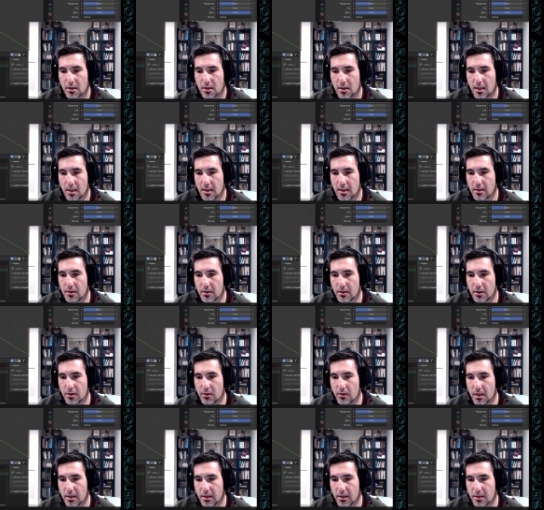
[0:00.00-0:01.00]
and you you
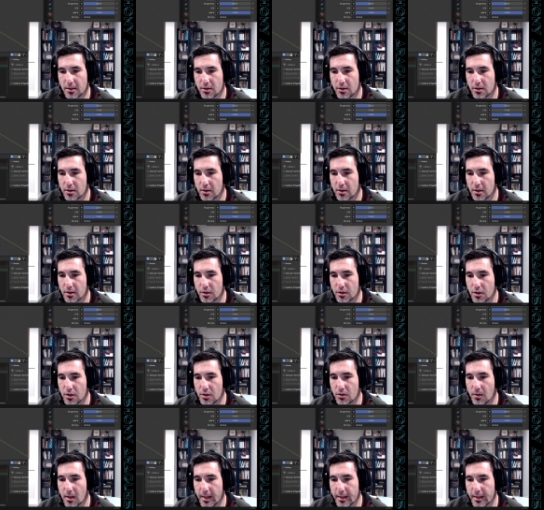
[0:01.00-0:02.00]
hit this, this
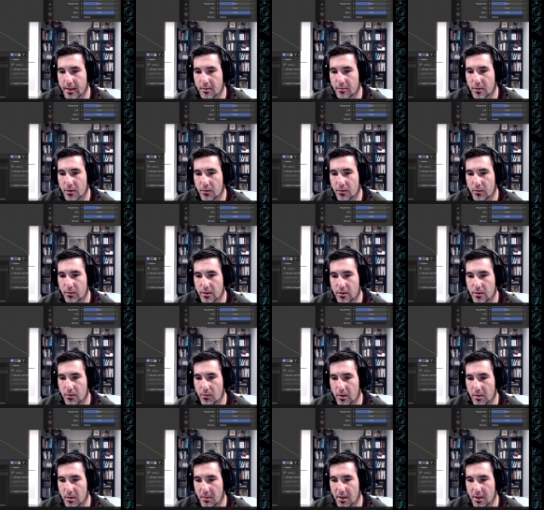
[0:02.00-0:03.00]
new item, you
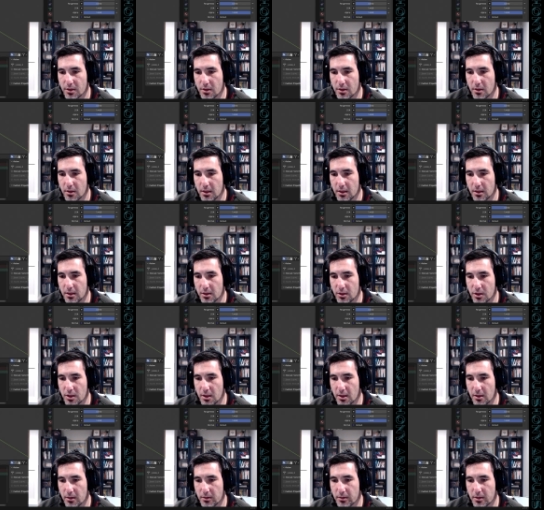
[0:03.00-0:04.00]
wanna make sure you hit the
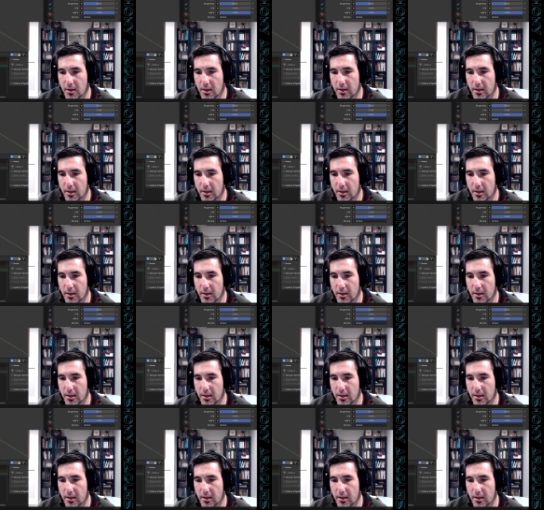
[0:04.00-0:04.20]
shield on